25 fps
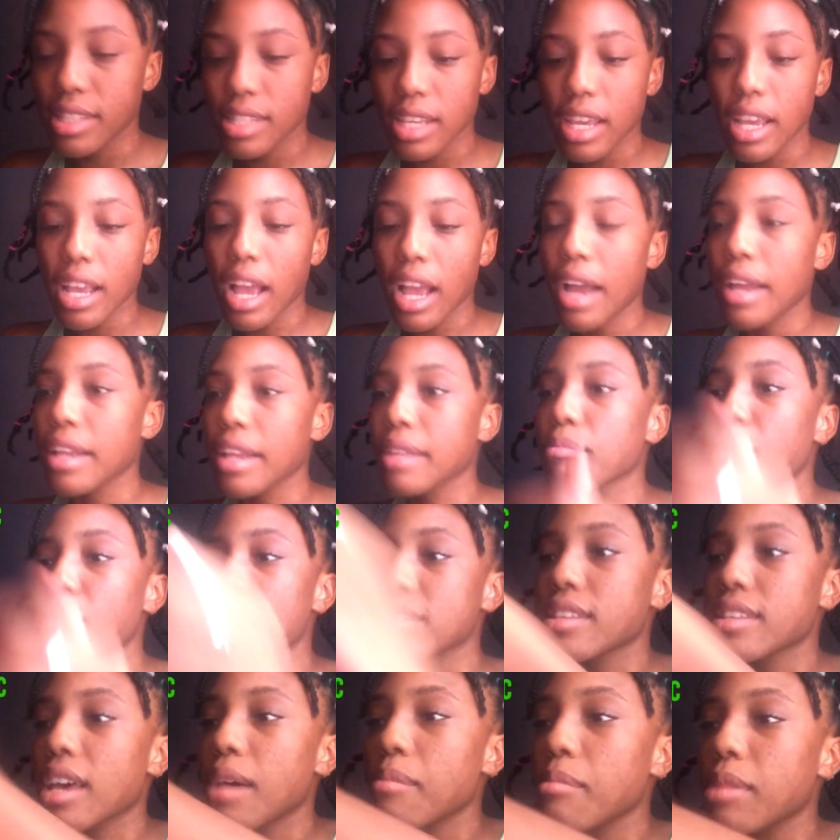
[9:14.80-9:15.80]
I
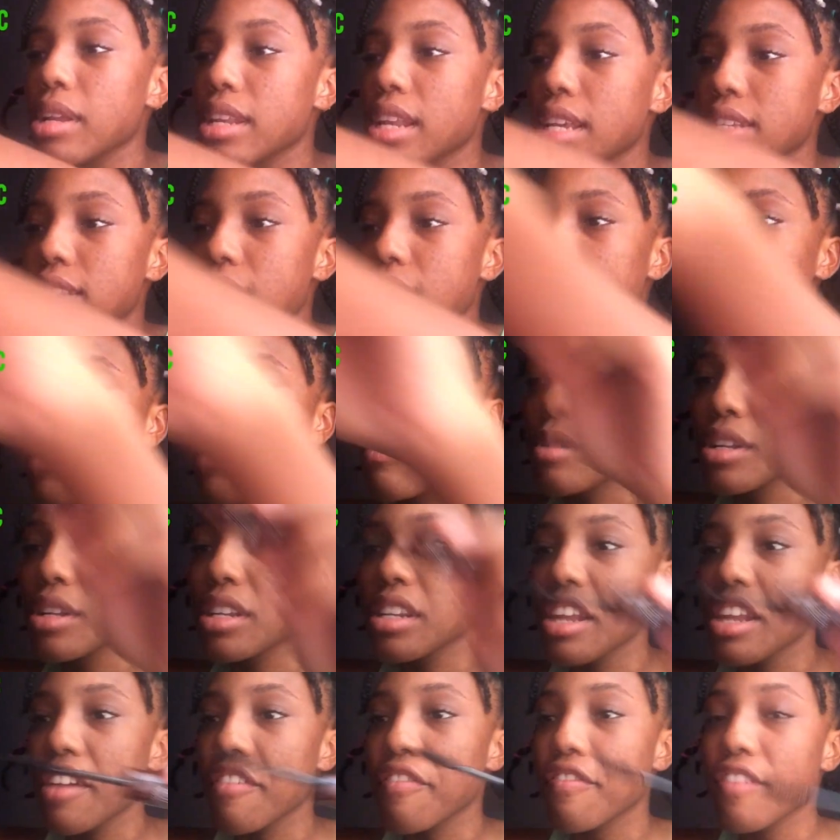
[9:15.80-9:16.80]
must admit, there's a little
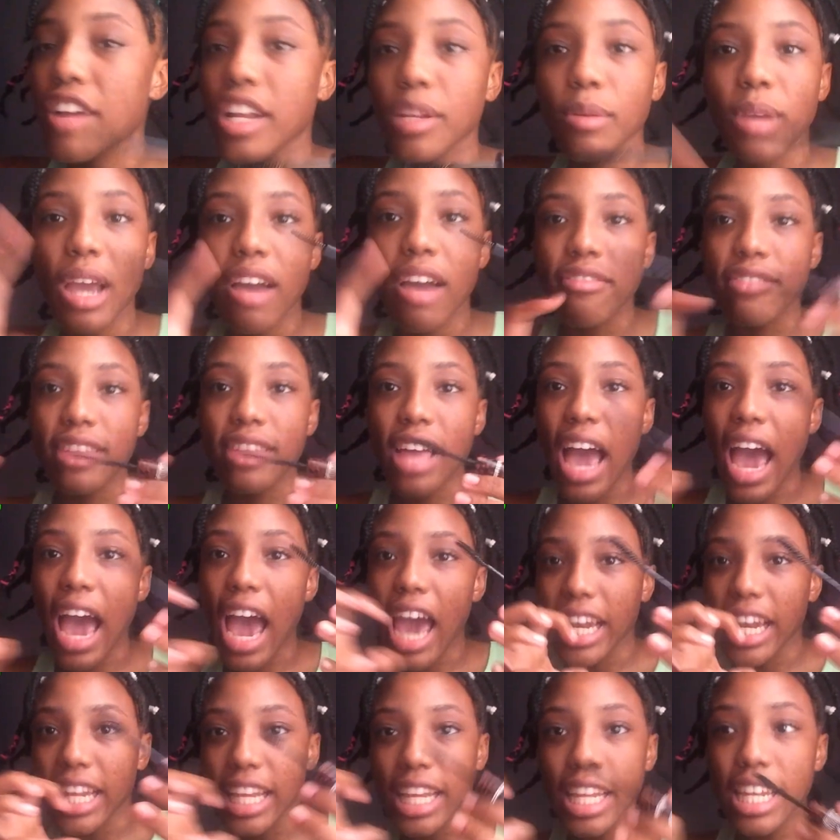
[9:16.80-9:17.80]
bit different. You have to
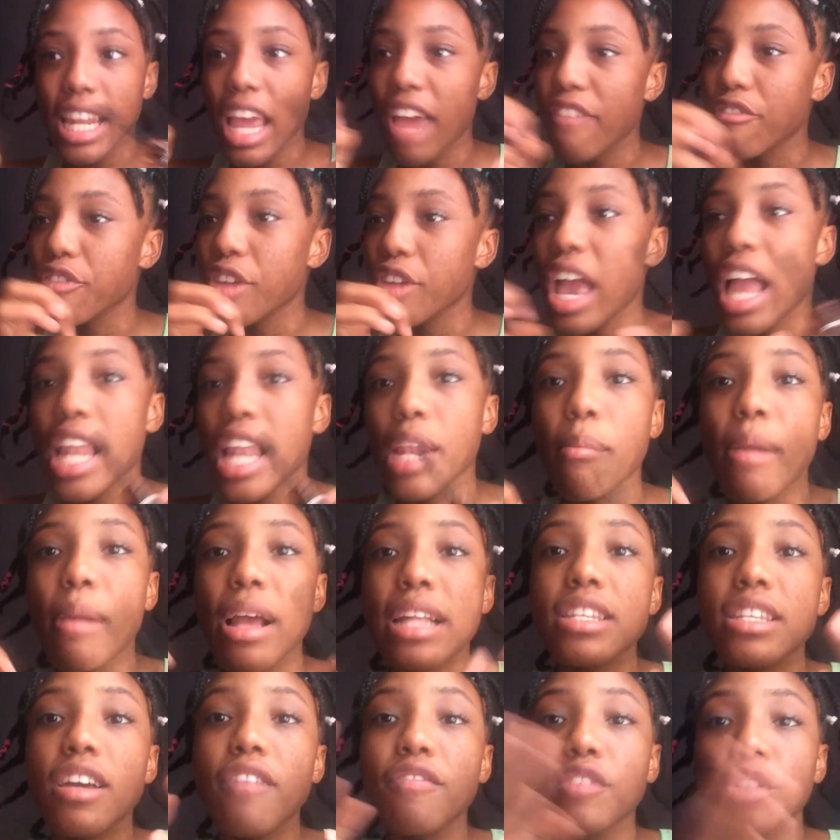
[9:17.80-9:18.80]
add in every
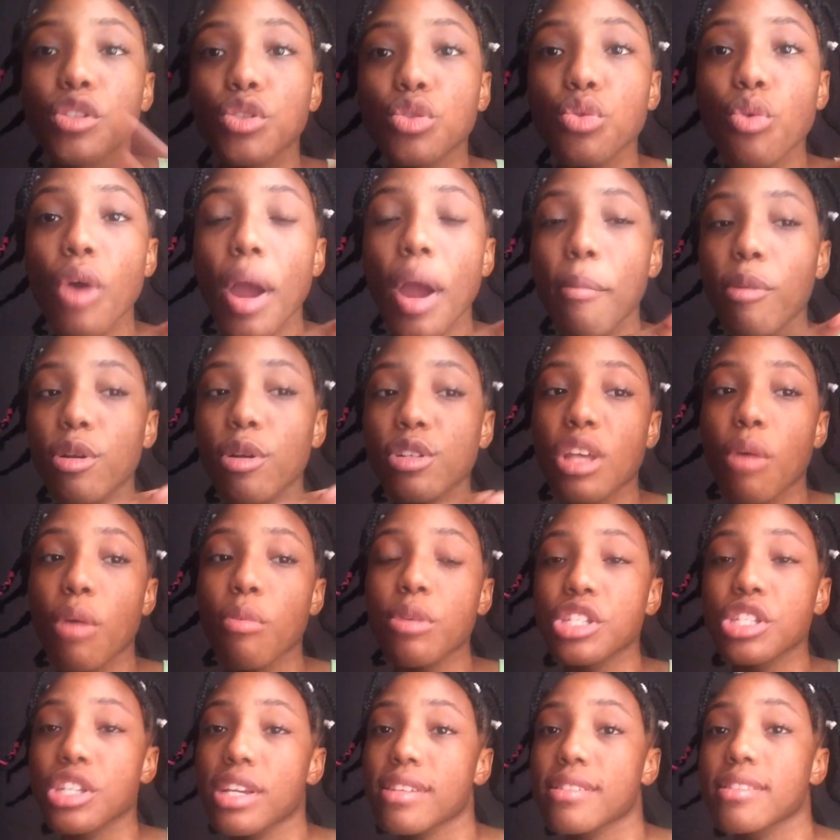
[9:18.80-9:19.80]
element of the two eyebrows that
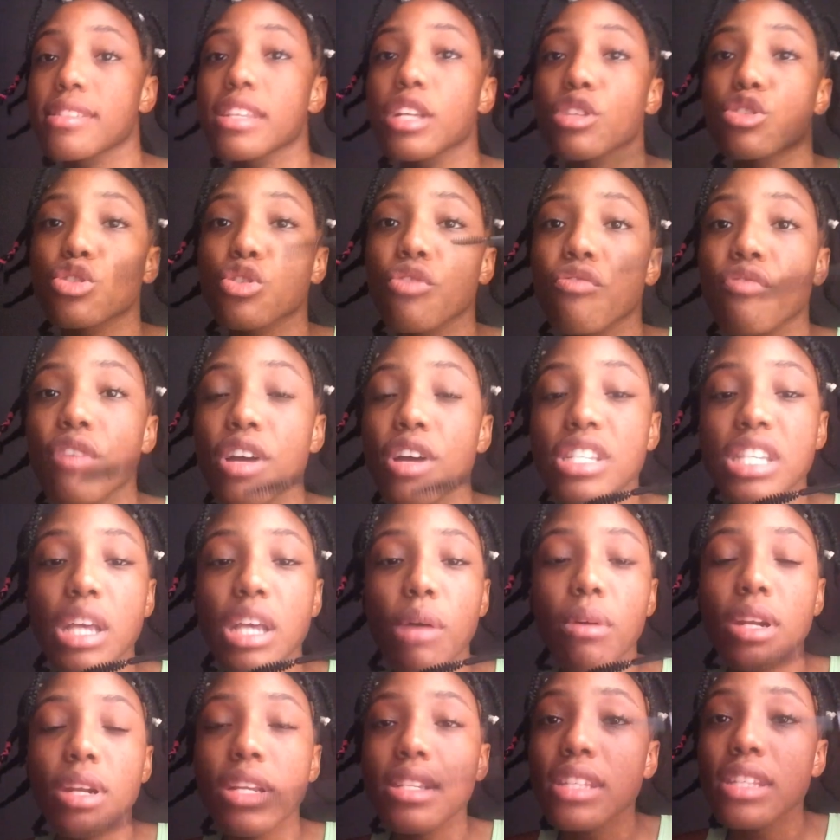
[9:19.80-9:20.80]
we just did. So first I
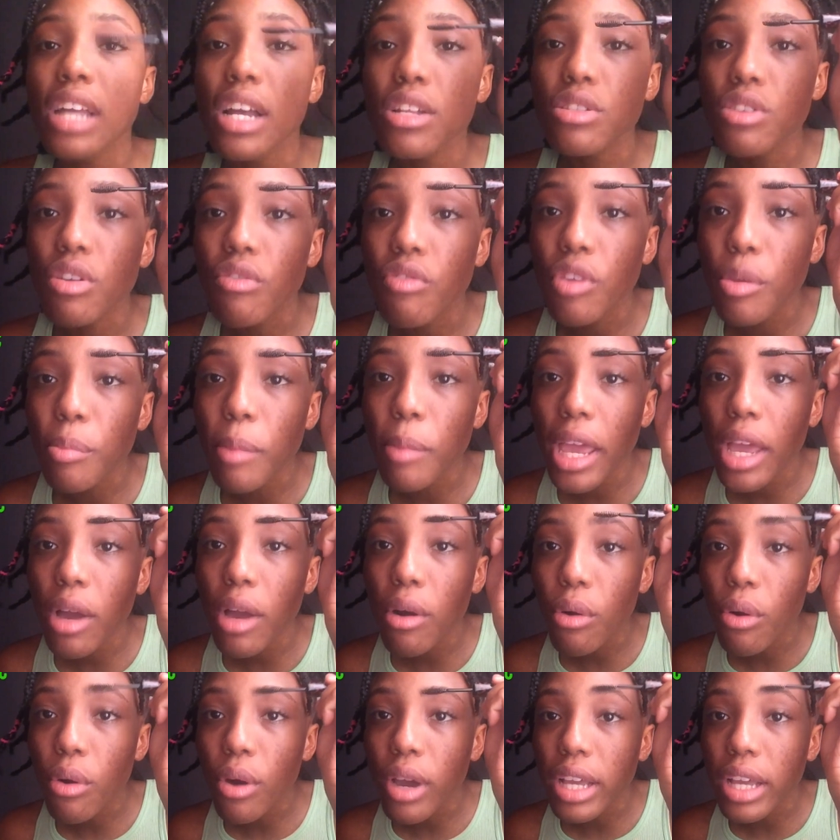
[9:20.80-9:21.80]
want to start off with my
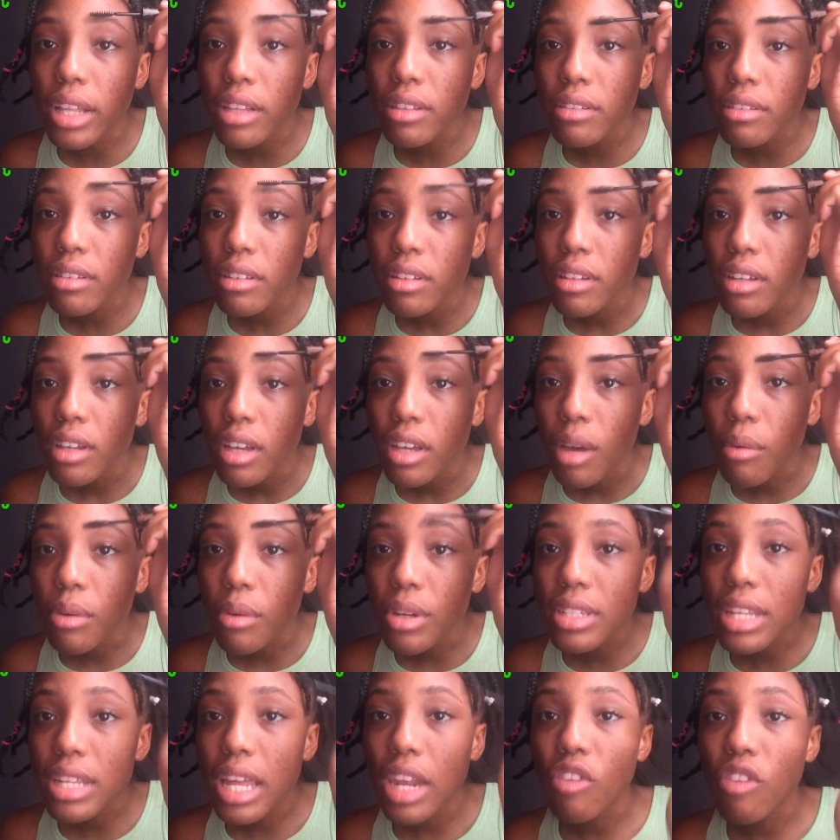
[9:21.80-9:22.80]
oil.
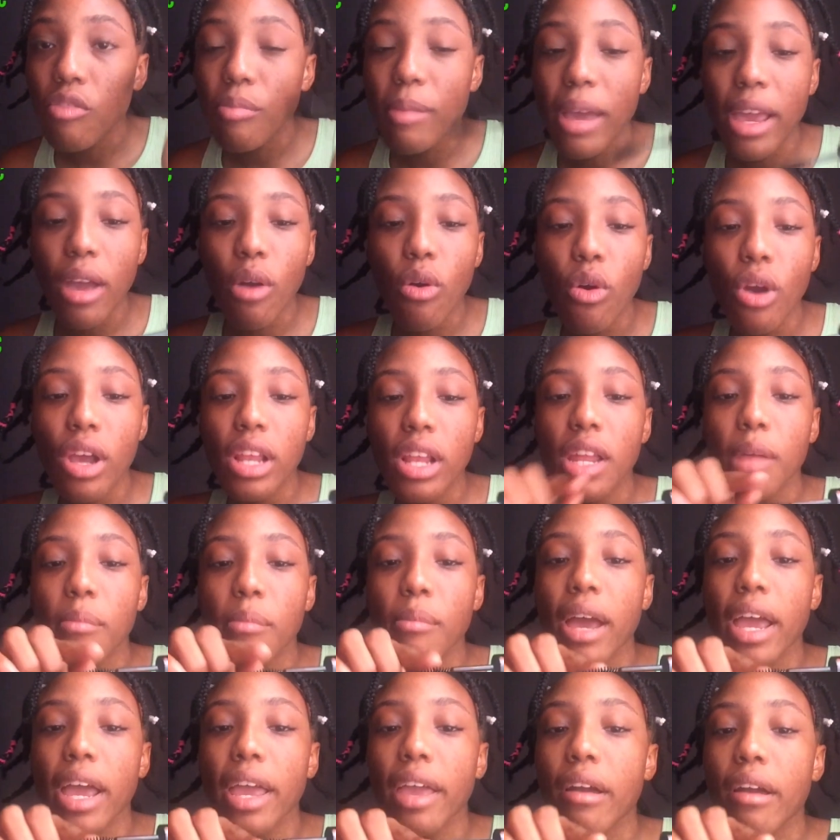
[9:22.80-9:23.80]
On
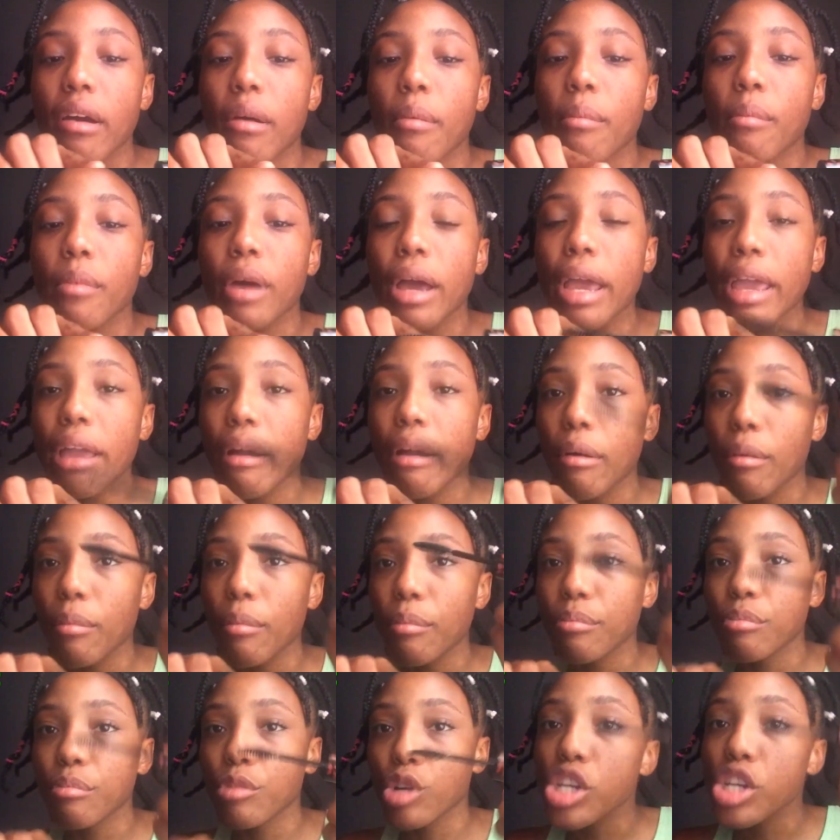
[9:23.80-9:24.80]
my
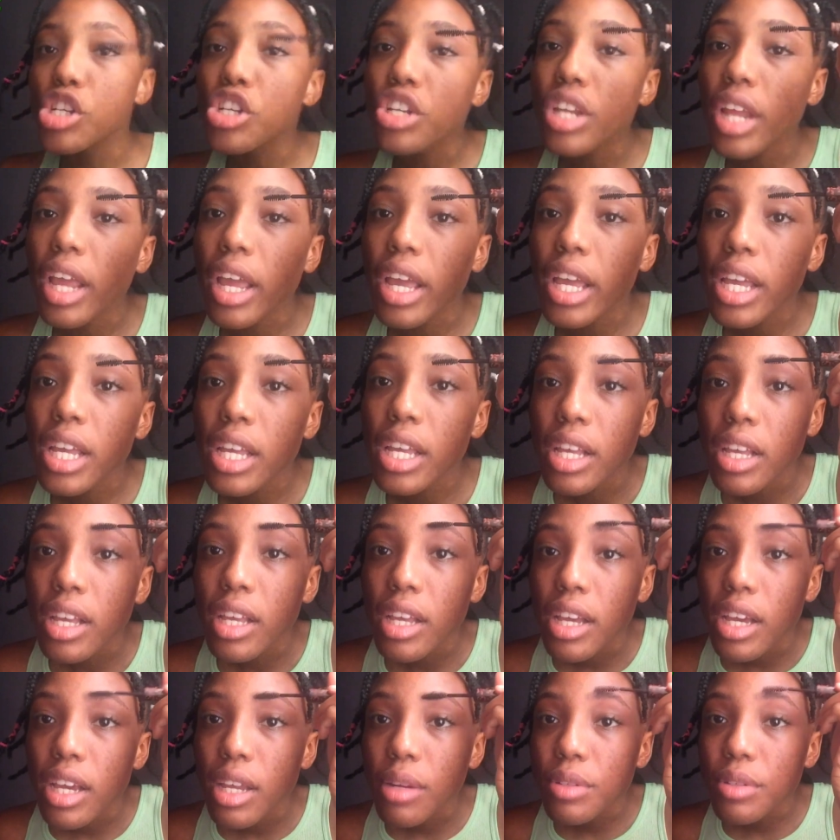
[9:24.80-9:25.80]
brush here.
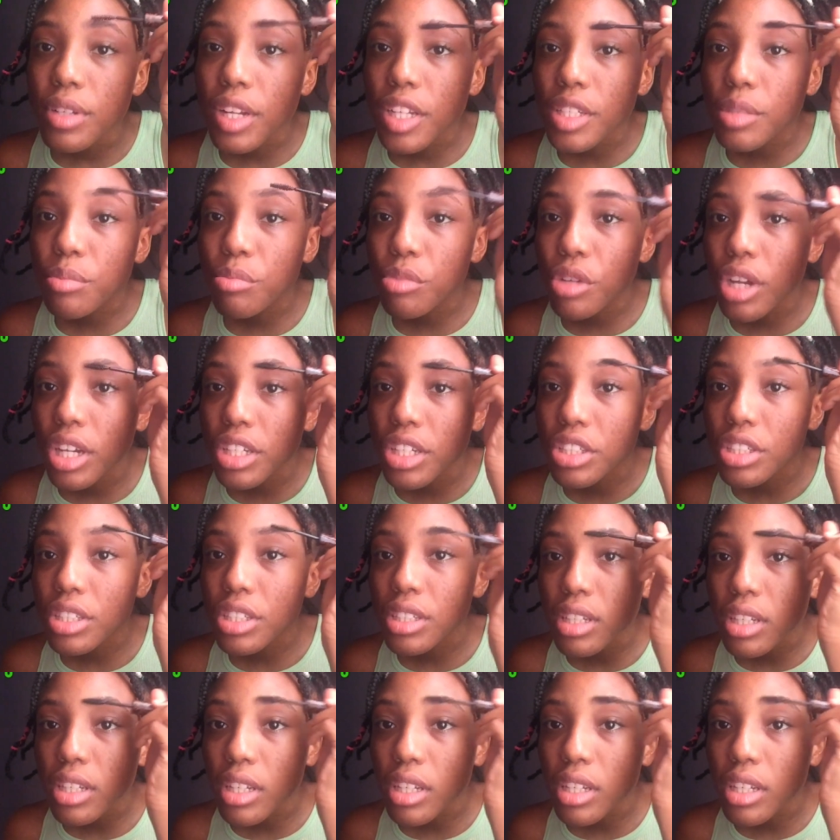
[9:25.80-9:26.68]
We're just brushing